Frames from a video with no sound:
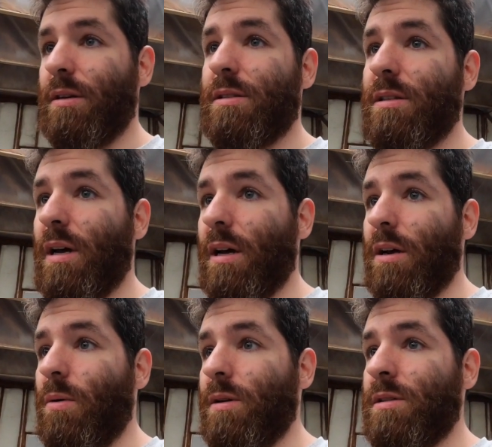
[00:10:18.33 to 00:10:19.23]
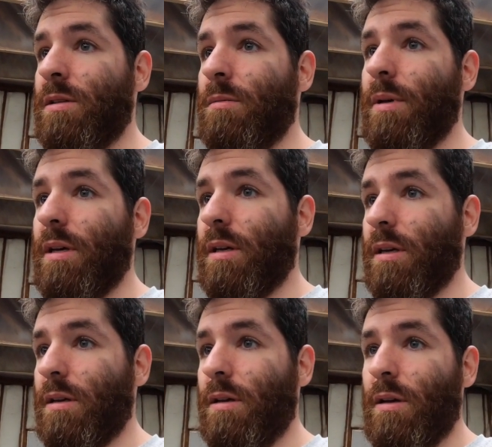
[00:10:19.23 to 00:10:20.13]
It's not going to make
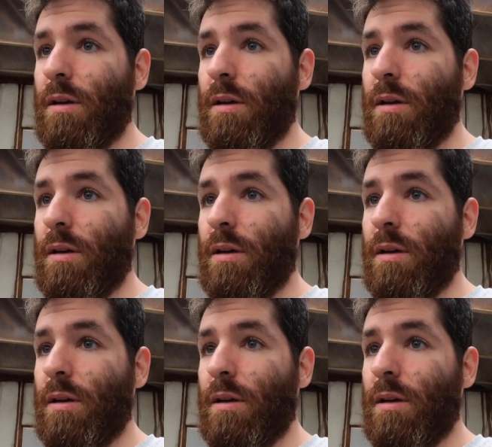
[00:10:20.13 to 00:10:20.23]
it